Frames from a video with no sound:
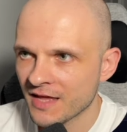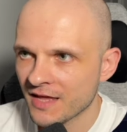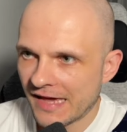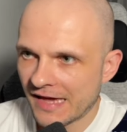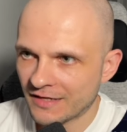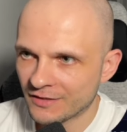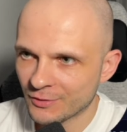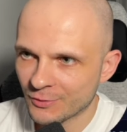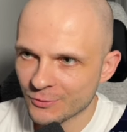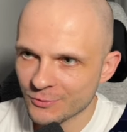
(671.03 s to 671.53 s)

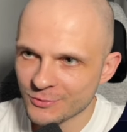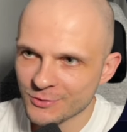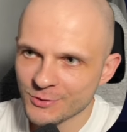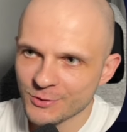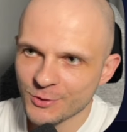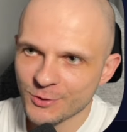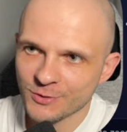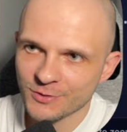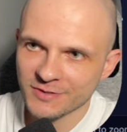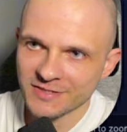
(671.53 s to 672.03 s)
And
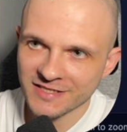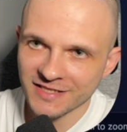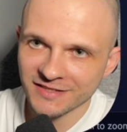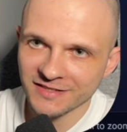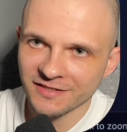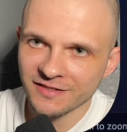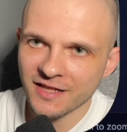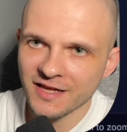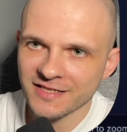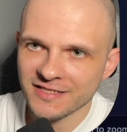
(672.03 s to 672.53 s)
also
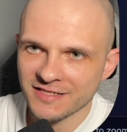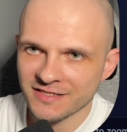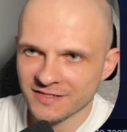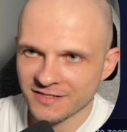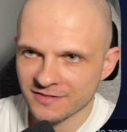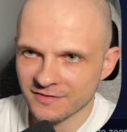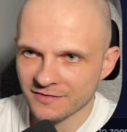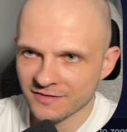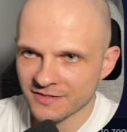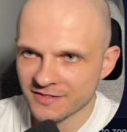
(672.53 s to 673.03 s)
satellites and
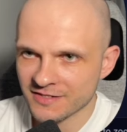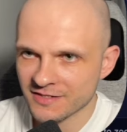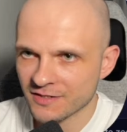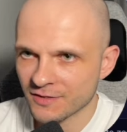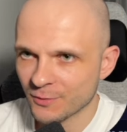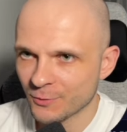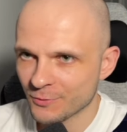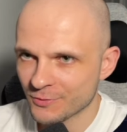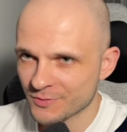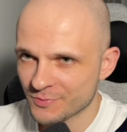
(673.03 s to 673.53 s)
stars
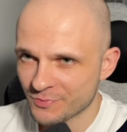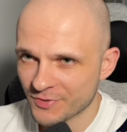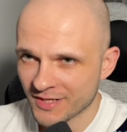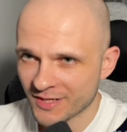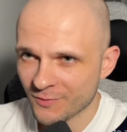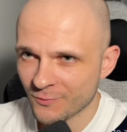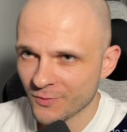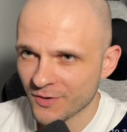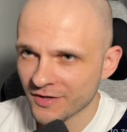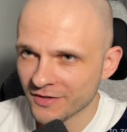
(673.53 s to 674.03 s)
looks
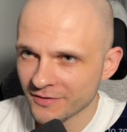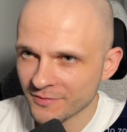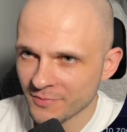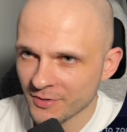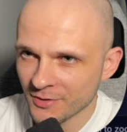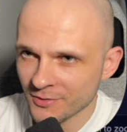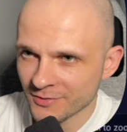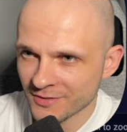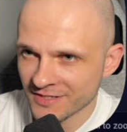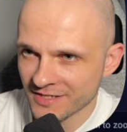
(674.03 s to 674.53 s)
pretty weird
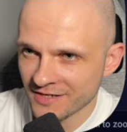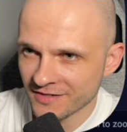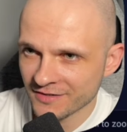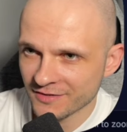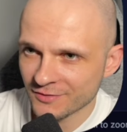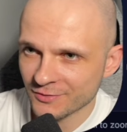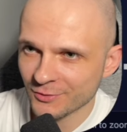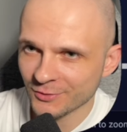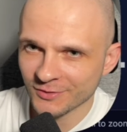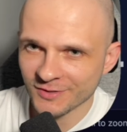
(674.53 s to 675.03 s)
because they're
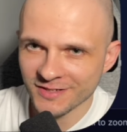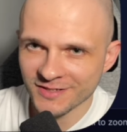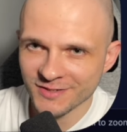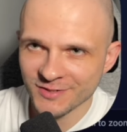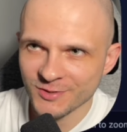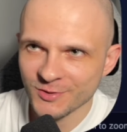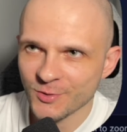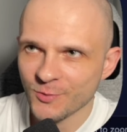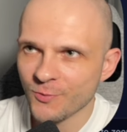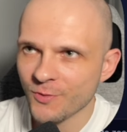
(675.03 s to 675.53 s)
totally
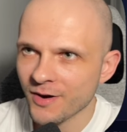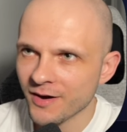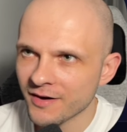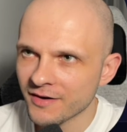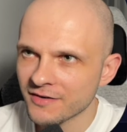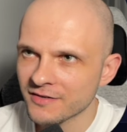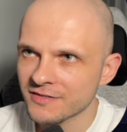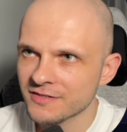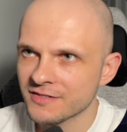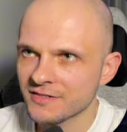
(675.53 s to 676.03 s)

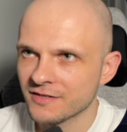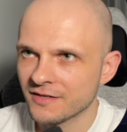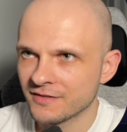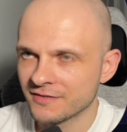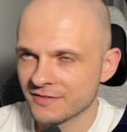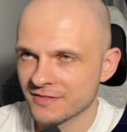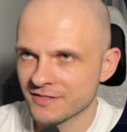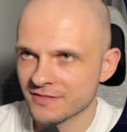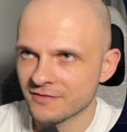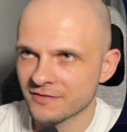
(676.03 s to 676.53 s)
squared
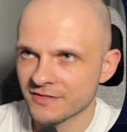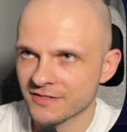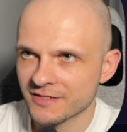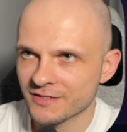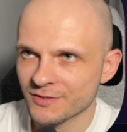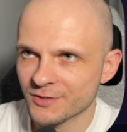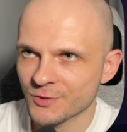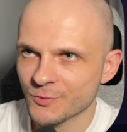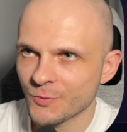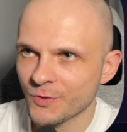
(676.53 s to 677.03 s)
and stars
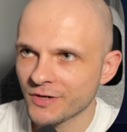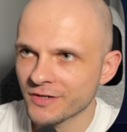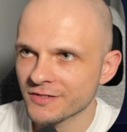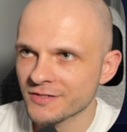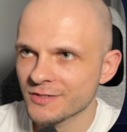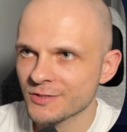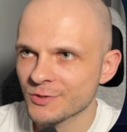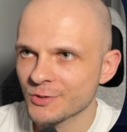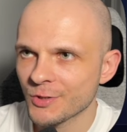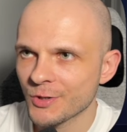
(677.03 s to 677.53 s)
are
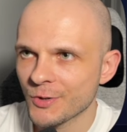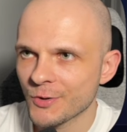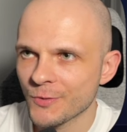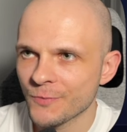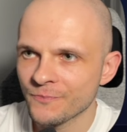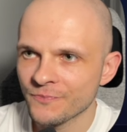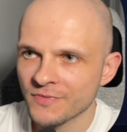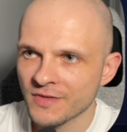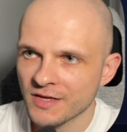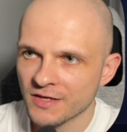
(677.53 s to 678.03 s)
squared,
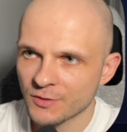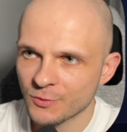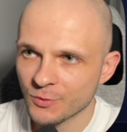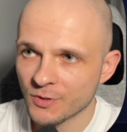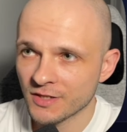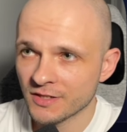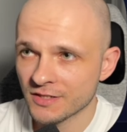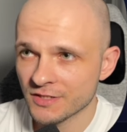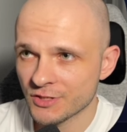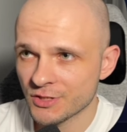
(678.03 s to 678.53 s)
so you
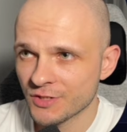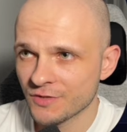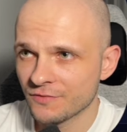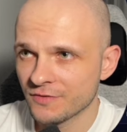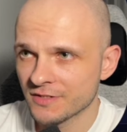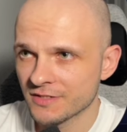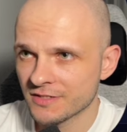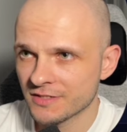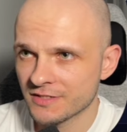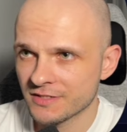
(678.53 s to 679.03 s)
can achieve
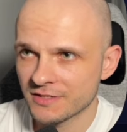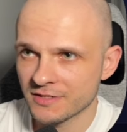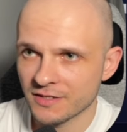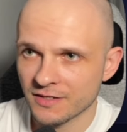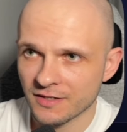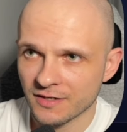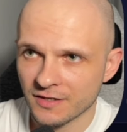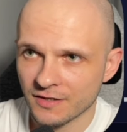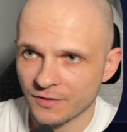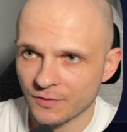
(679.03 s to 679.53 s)
it
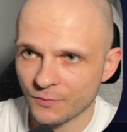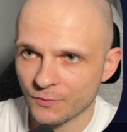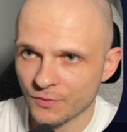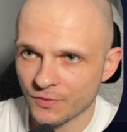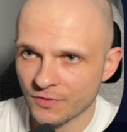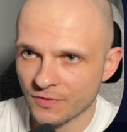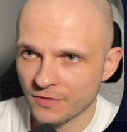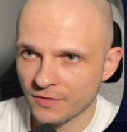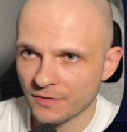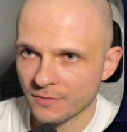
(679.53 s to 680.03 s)

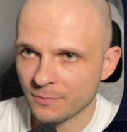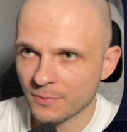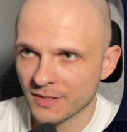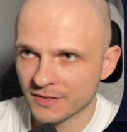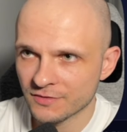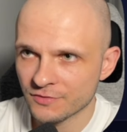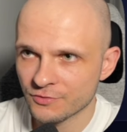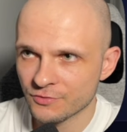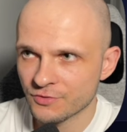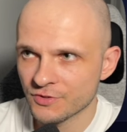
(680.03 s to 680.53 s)
with
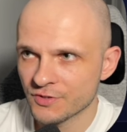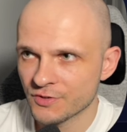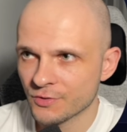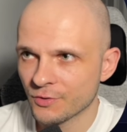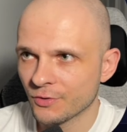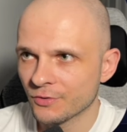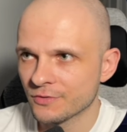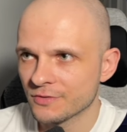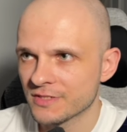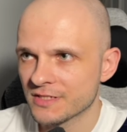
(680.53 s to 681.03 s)
better
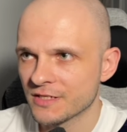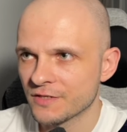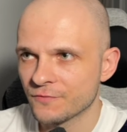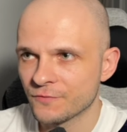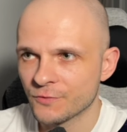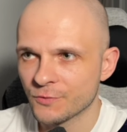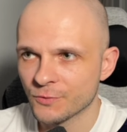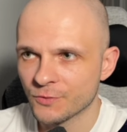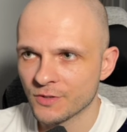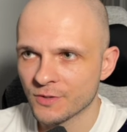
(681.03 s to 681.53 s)
results
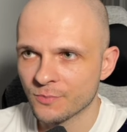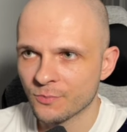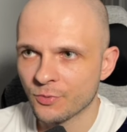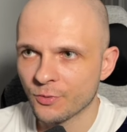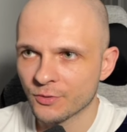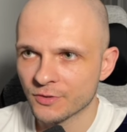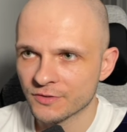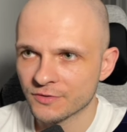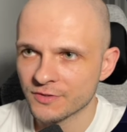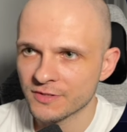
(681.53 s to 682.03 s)
if you
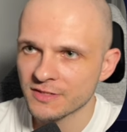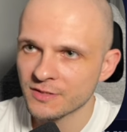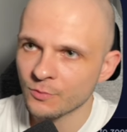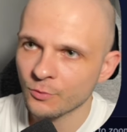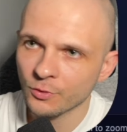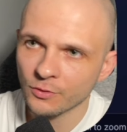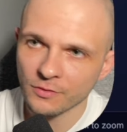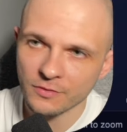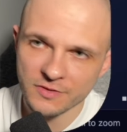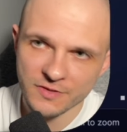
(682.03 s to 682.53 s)
import 3D
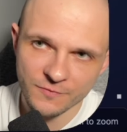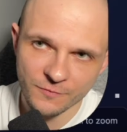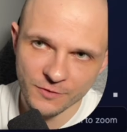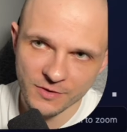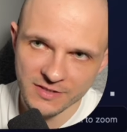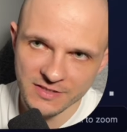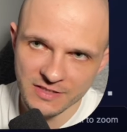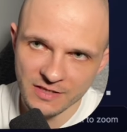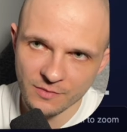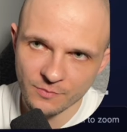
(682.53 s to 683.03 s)
models, for
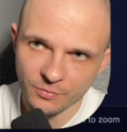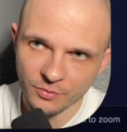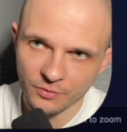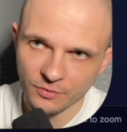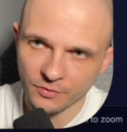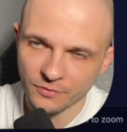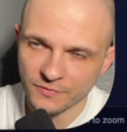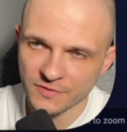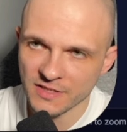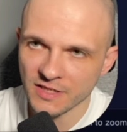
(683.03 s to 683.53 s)

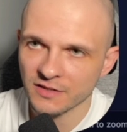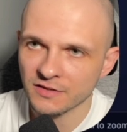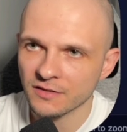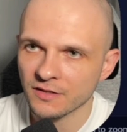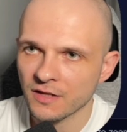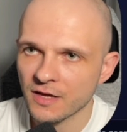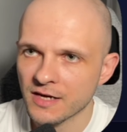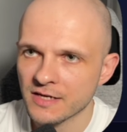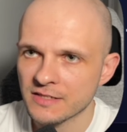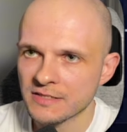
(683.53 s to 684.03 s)
example, of
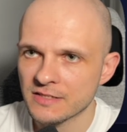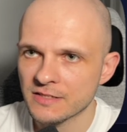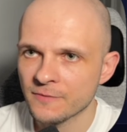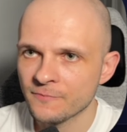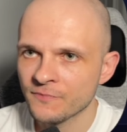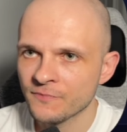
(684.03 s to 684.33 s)
satellites,